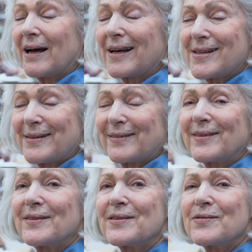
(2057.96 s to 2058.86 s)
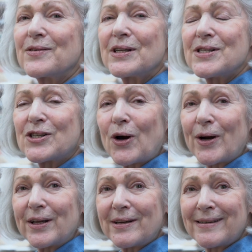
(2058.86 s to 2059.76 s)
I
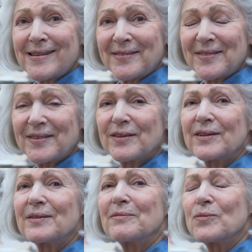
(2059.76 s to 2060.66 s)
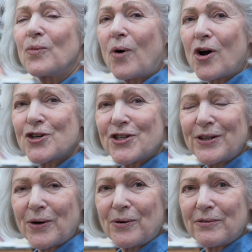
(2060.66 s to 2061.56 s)
started it, washed
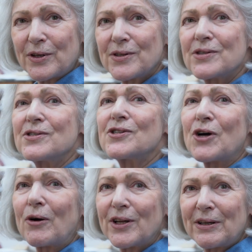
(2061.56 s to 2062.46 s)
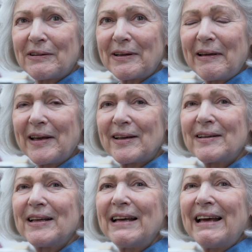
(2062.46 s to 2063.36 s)
it over, started it
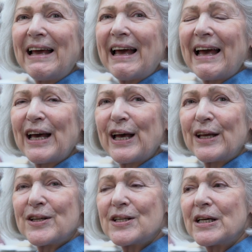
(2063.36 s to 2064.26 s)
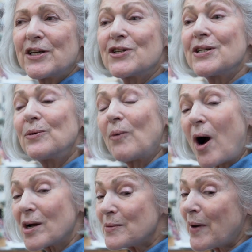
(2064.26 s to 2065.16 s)
again, and uh, she
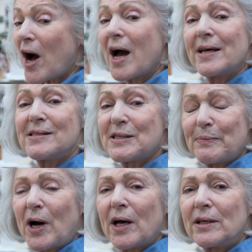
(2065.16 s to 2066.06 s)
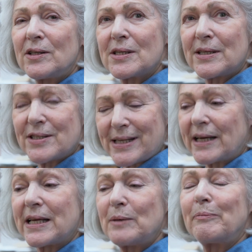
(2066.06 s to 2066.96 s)
walked by, smiled, and
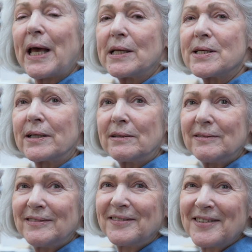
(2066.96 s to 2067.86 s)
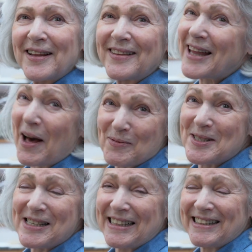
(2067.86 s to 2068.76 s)
said, Keep painting. and that
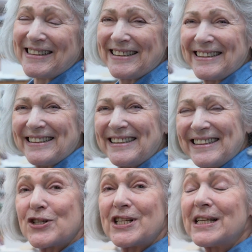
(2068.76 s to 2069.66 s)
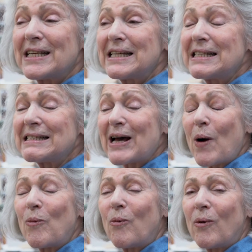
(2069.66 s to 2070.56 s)
was it. She is
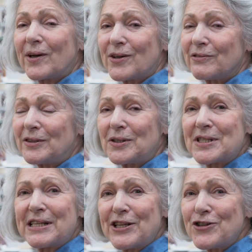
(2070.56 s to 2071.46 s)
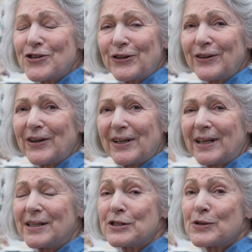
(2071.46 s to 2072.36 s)
a wonderful teacher,
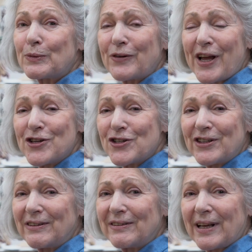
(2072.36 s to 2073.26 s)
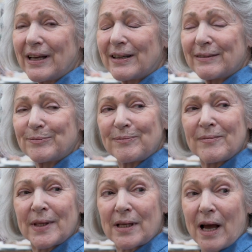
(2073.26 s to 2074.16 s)
an inspiration, and
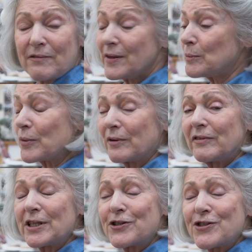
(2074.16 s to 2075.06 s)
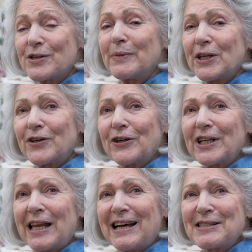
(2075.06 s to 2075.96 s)
I feel privileged to be in her
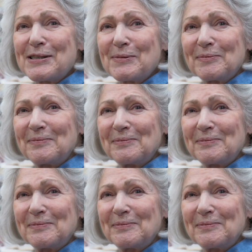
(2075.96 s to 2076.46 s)
class.